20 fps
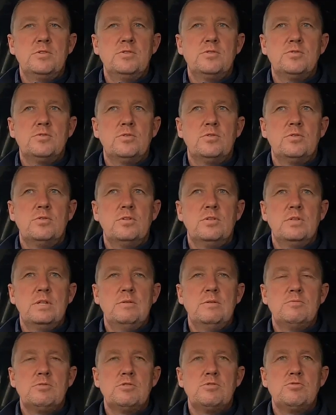so
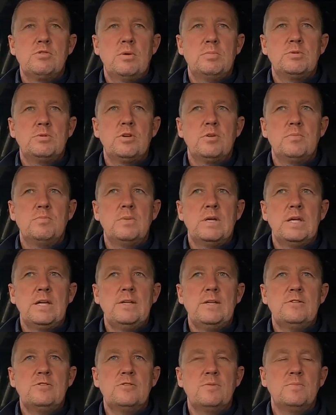it was dropped on
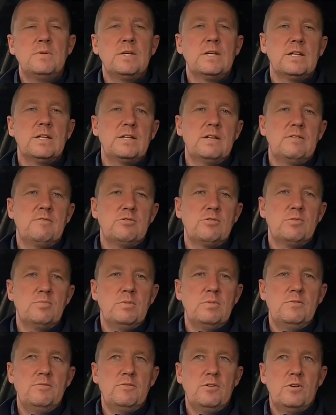me, something I'd never done
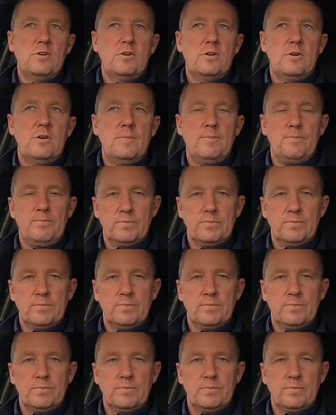before.